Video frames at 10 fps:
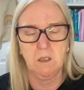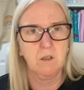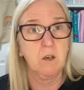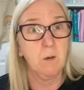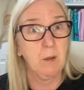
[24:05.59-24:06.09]

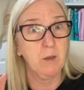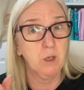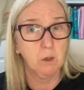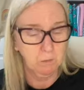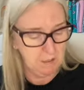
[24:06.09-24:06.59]
Sorry about the
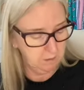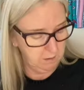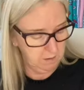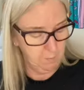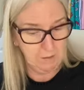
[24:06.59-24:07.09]
dog barking
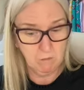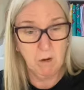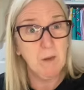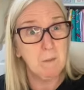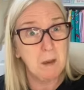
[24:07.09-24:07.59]
in the
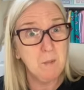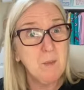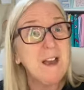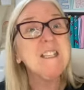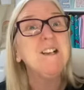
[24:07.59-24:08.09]
background, that might be
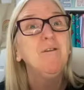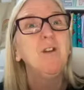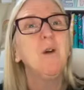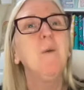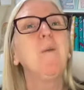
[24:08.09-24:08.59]
my delivery
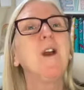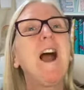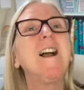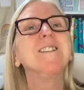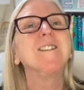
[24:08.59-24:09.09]
coming, but
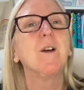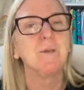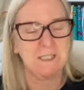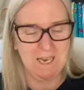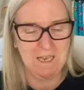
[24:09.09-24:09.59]
Carl's
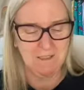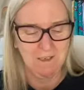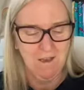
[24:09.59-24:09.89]
downstairs.